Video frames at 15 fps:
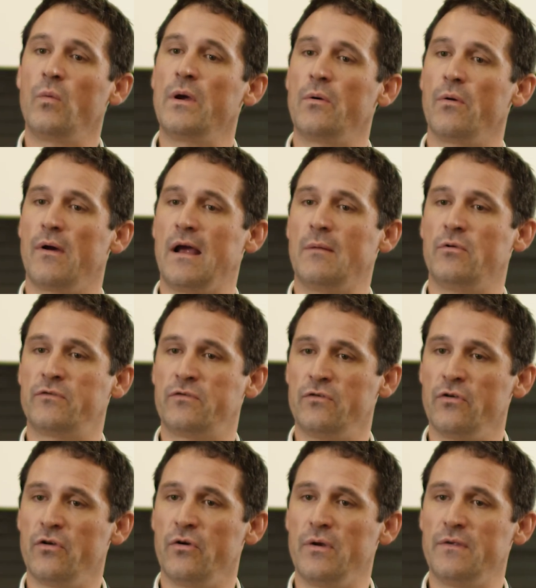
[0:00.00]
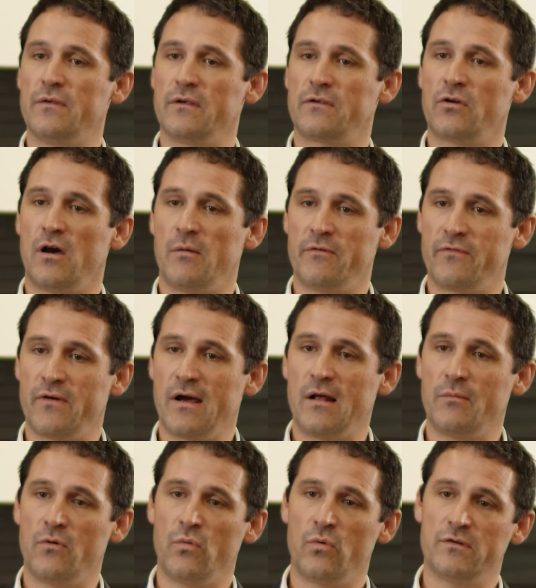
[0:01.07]
we were able to do in the time
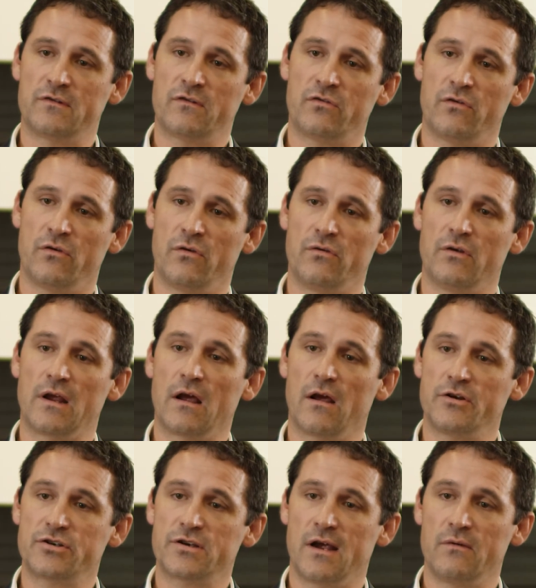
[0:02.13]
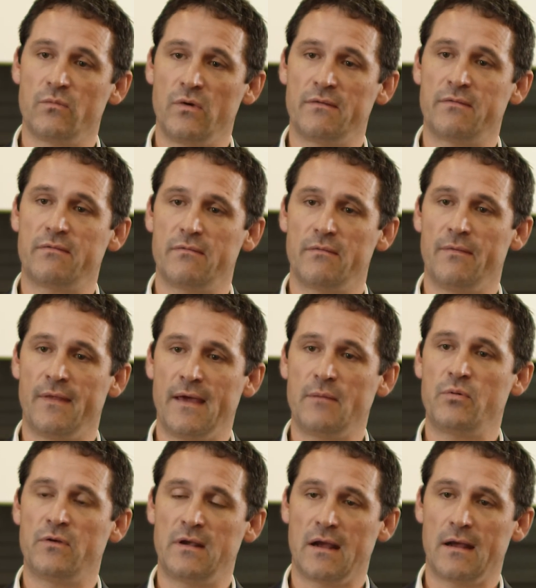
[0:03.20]
available was to negotiate with
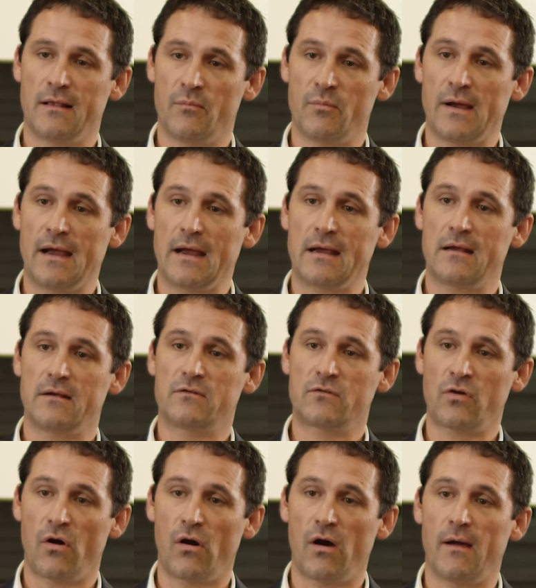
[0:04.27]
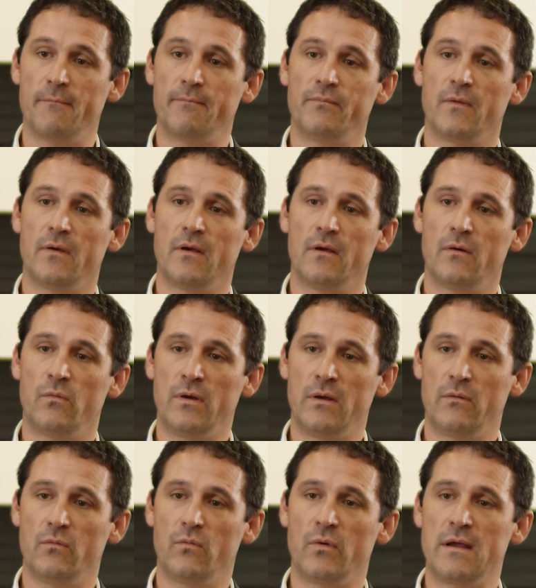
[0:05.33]
that particular bank time.
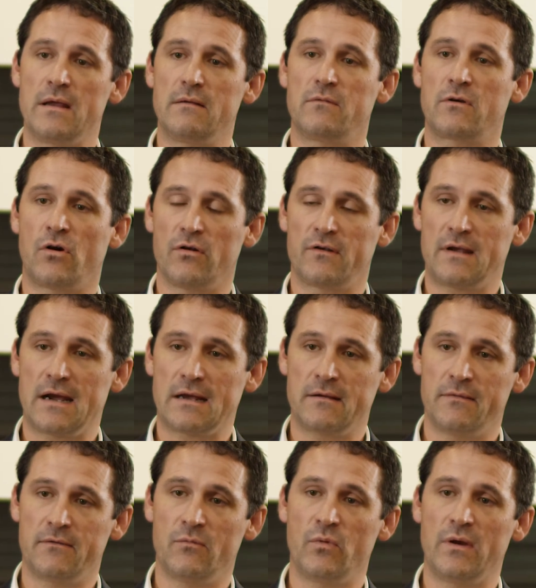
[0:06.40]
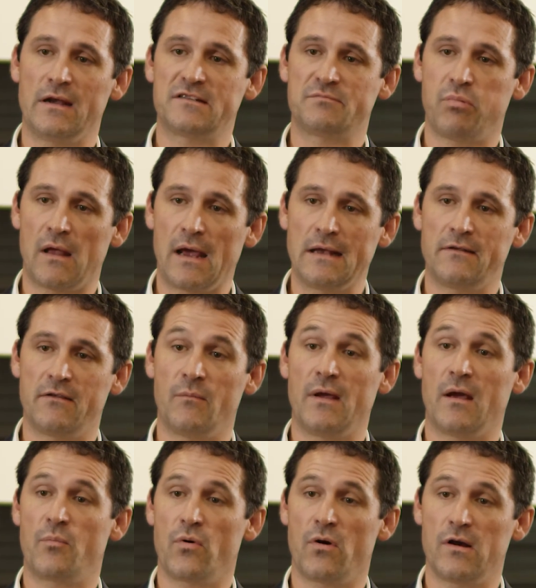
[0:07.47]
We contacted them, we explained to them
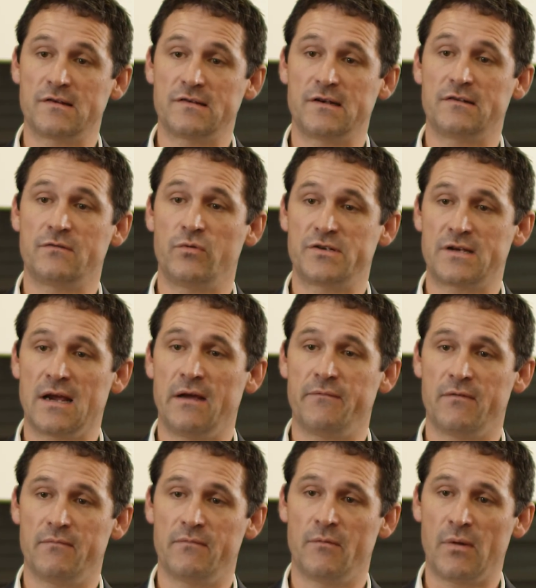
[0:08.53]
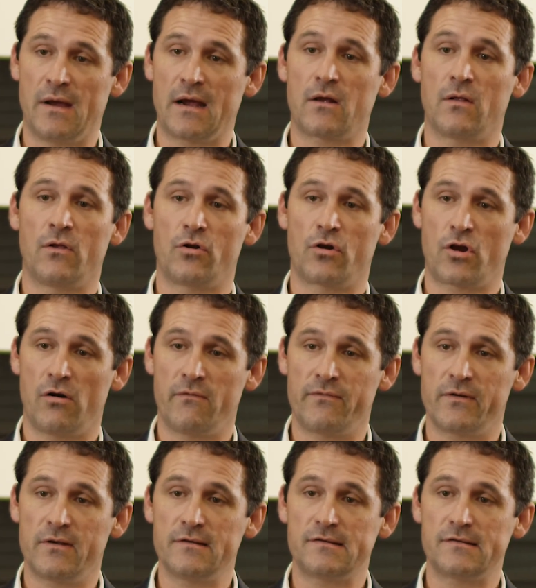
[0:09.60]
our process, which gave the bank a lot of
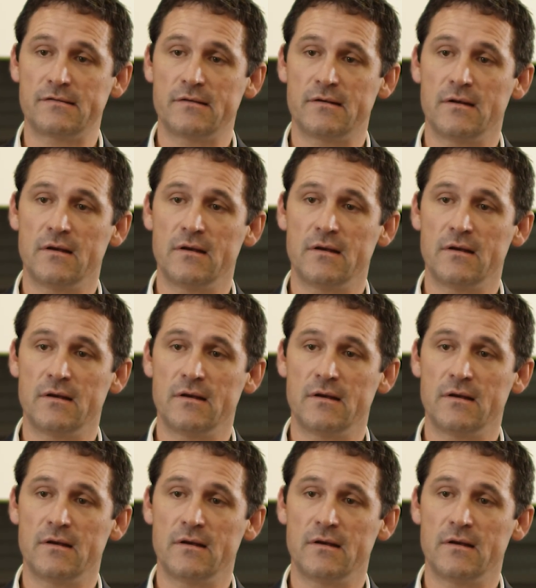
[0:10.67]
confidence.